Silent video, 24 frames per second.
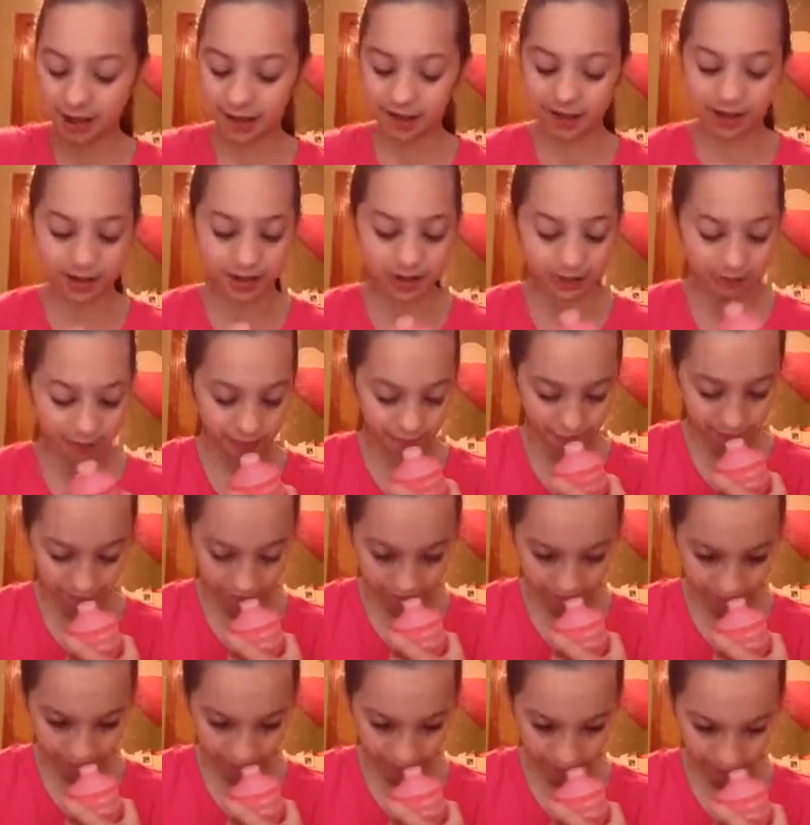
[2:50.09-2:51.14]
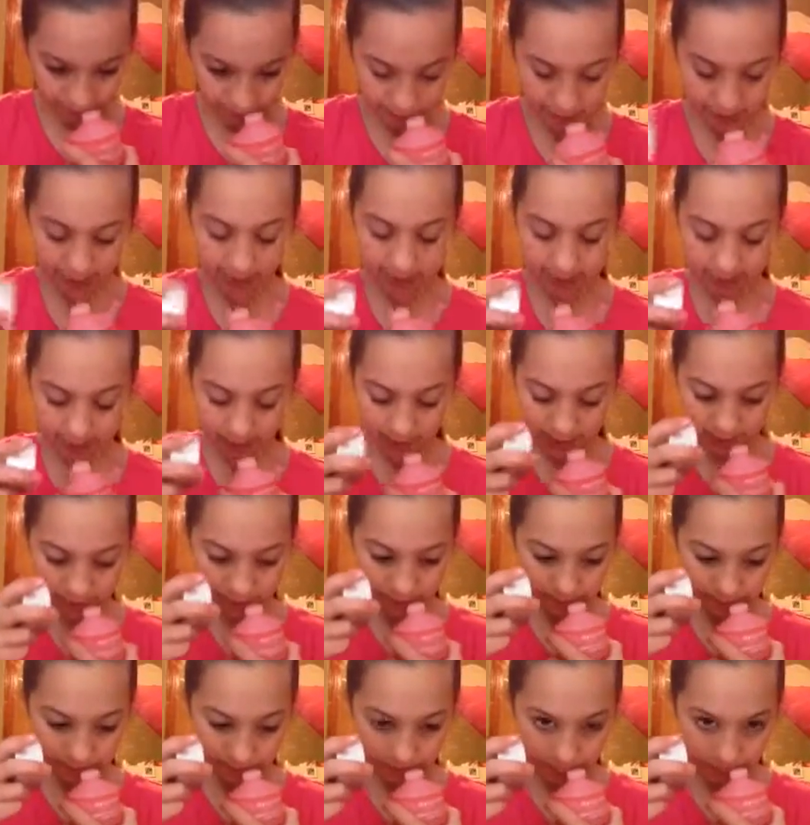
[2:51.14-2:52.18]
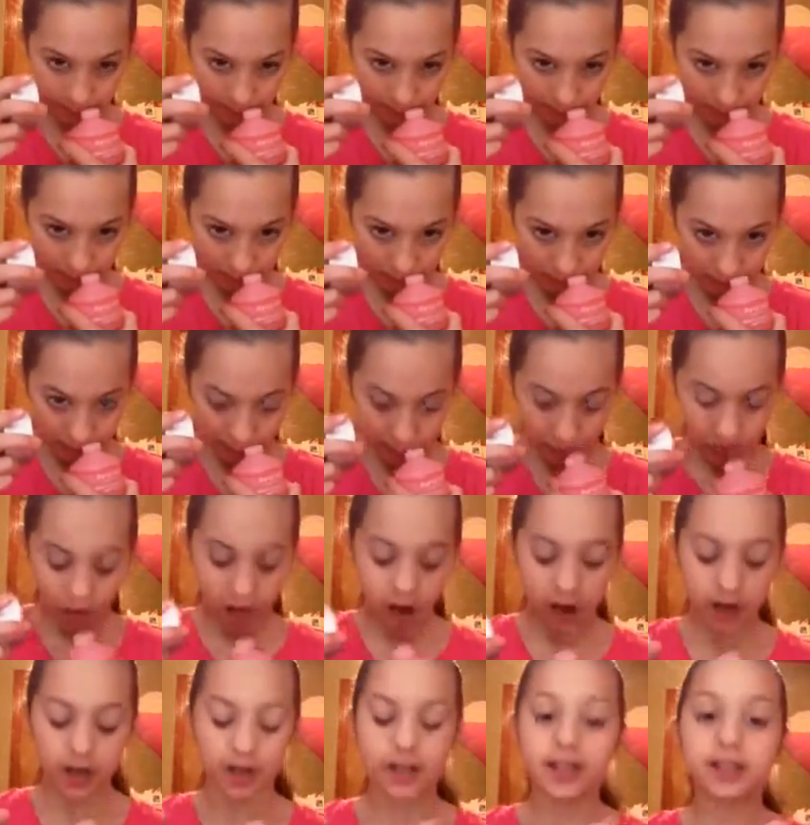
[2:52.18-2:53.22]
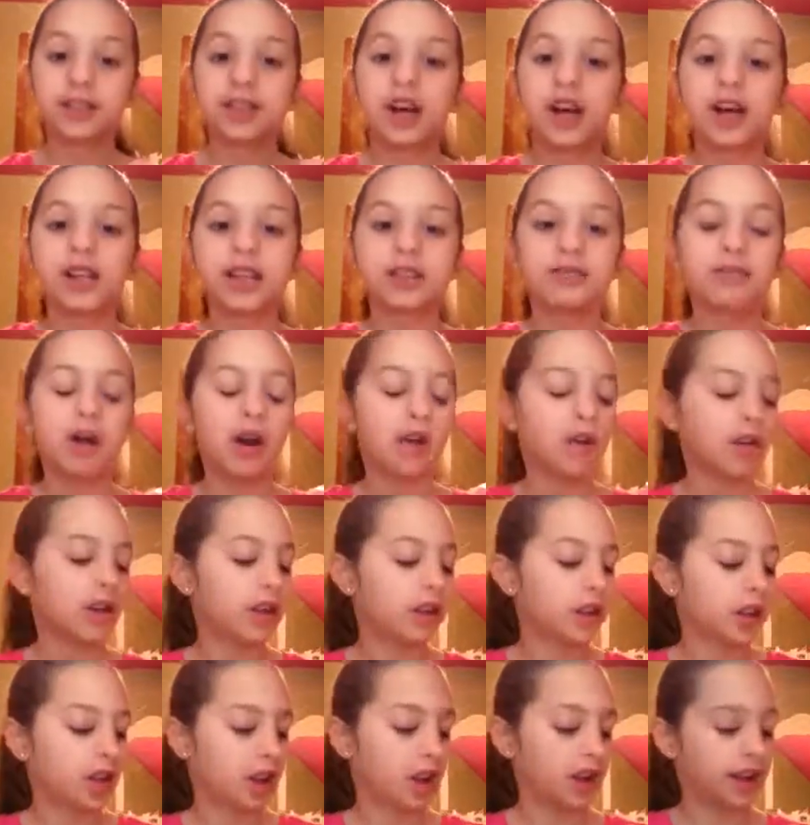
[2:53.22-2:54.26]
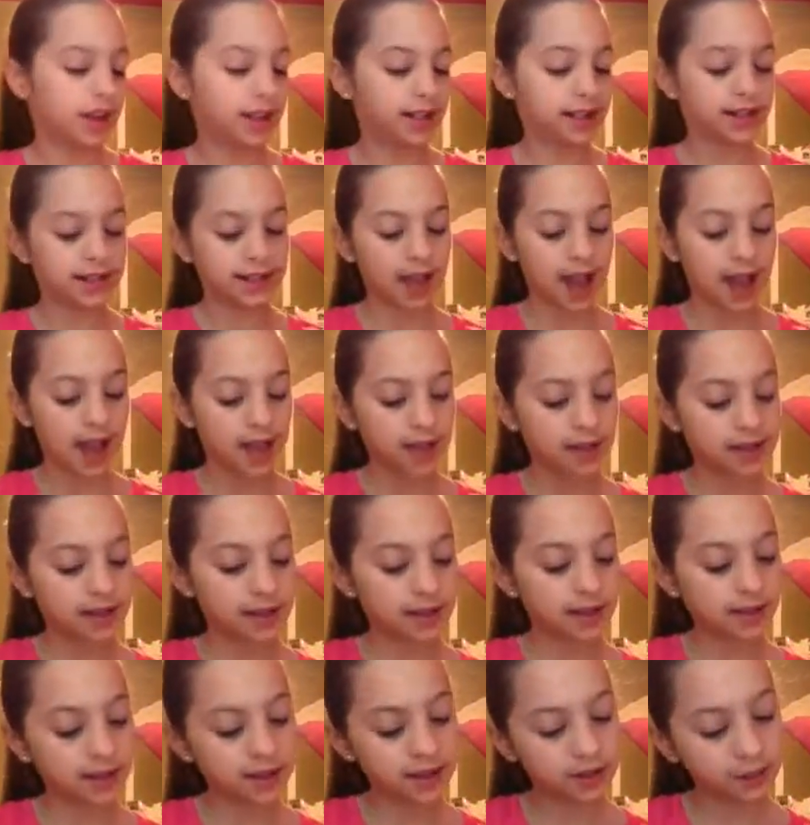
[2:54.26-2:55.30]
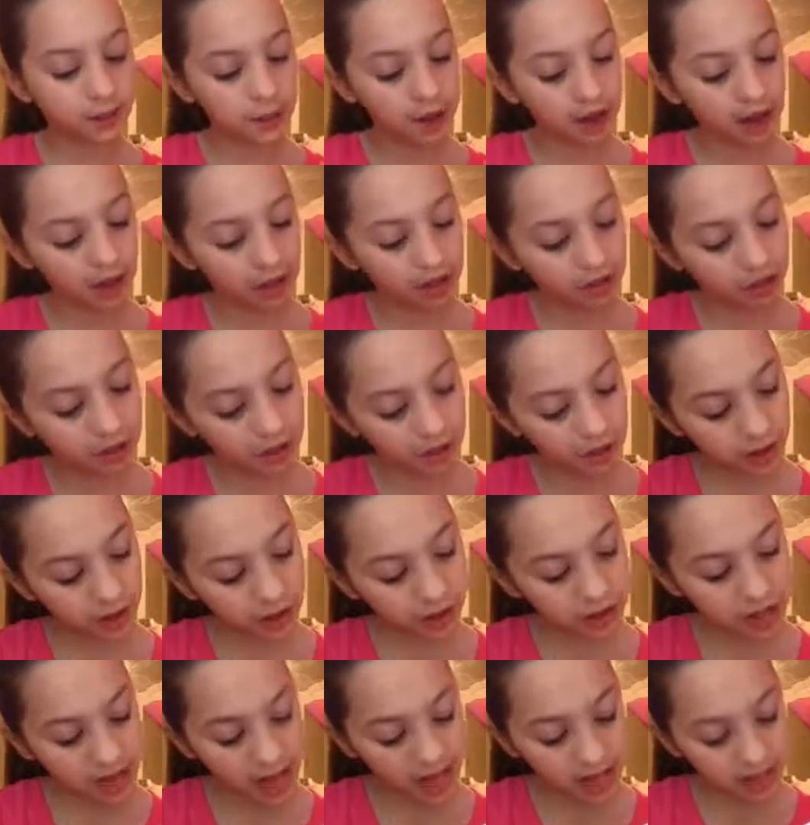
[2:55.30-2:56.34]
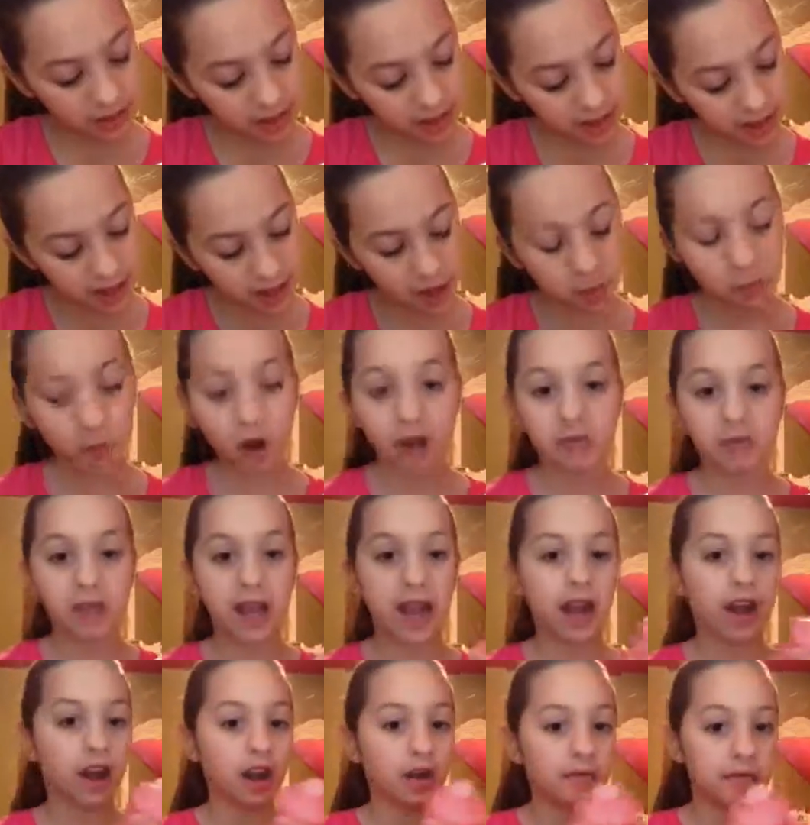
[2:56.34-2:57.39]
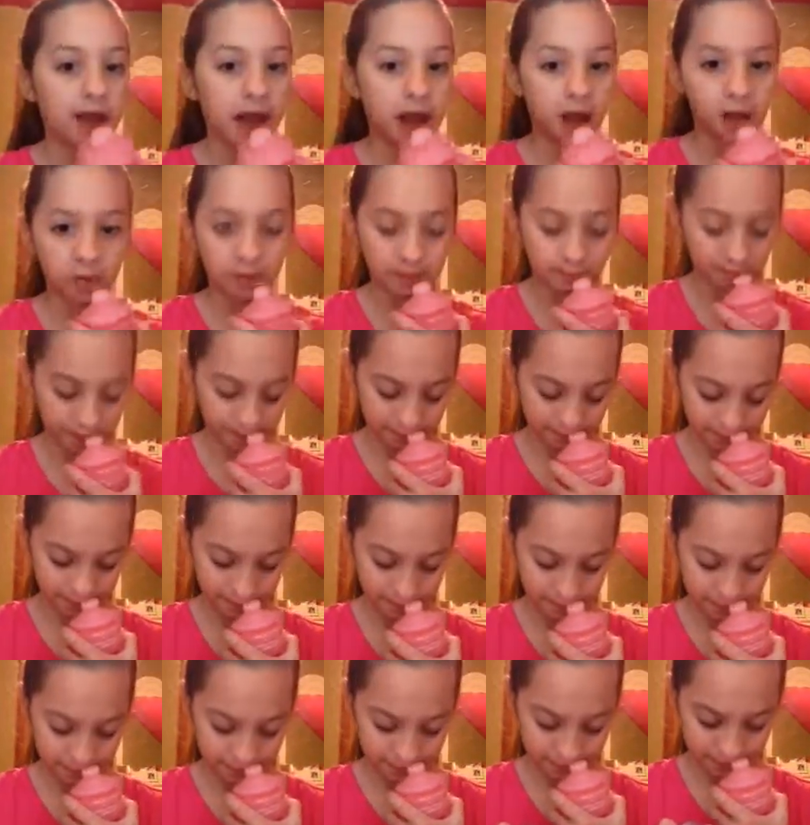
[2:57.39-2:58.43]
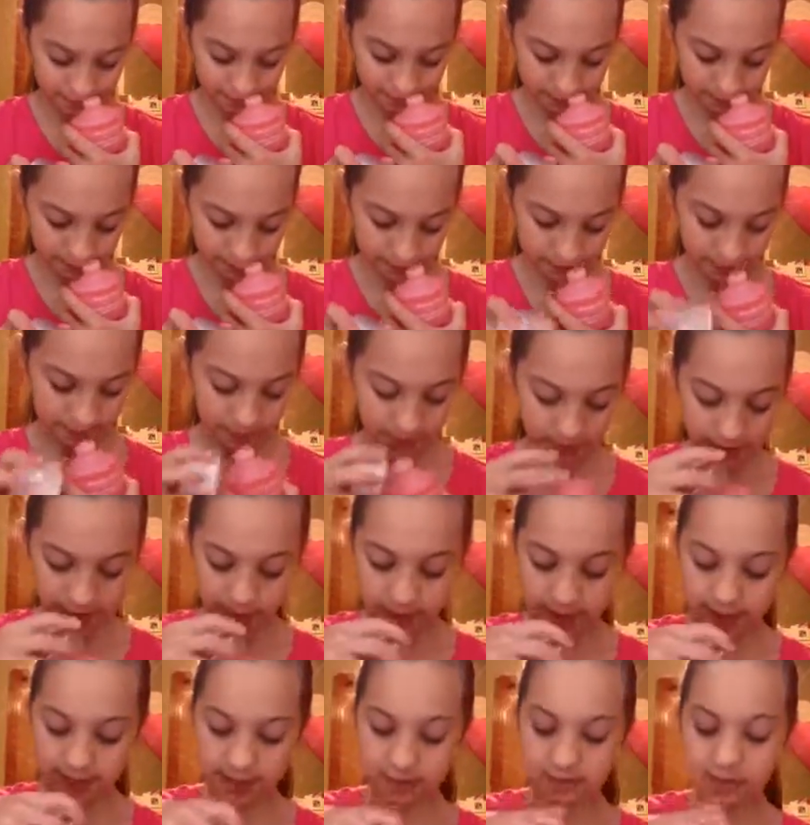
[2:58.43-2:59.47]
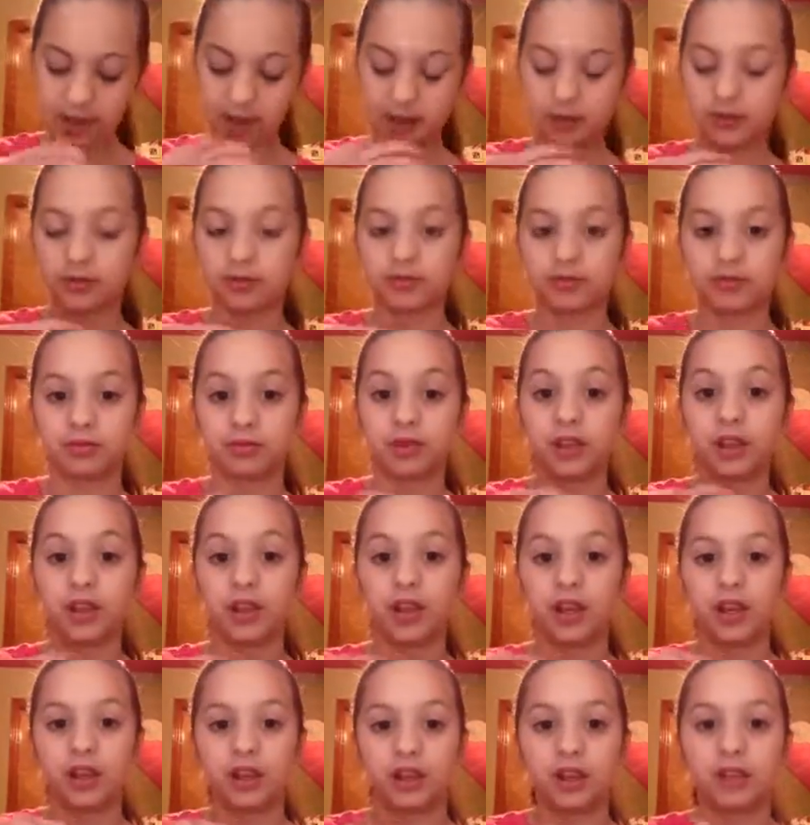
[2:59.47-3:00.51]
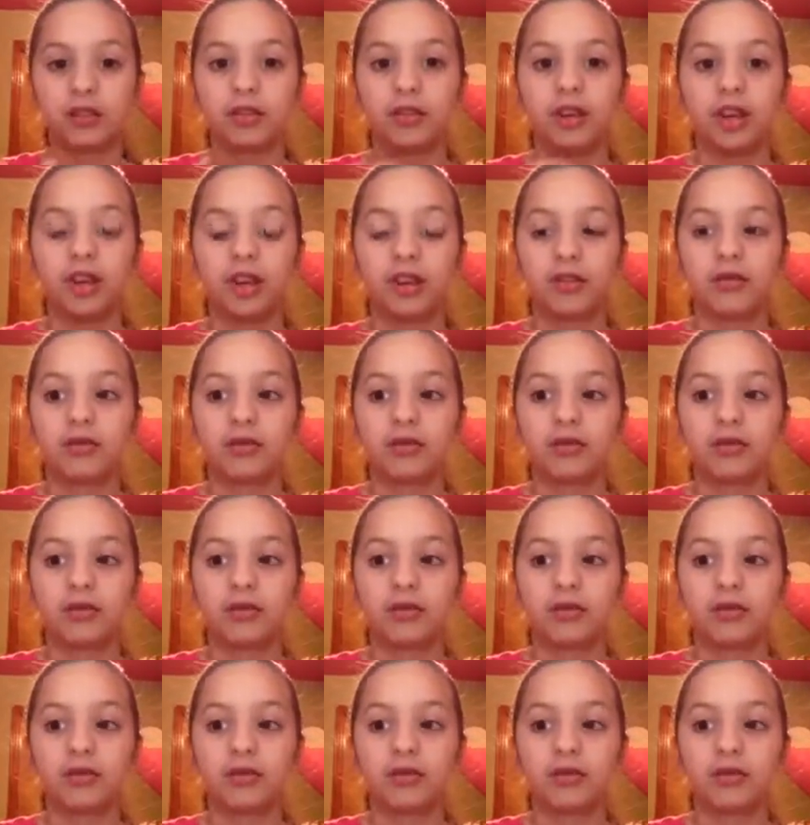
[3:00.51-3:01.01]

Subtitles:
just make a card. It does smell really good. It says it's with jasmine and warm caramel. It smells really, really,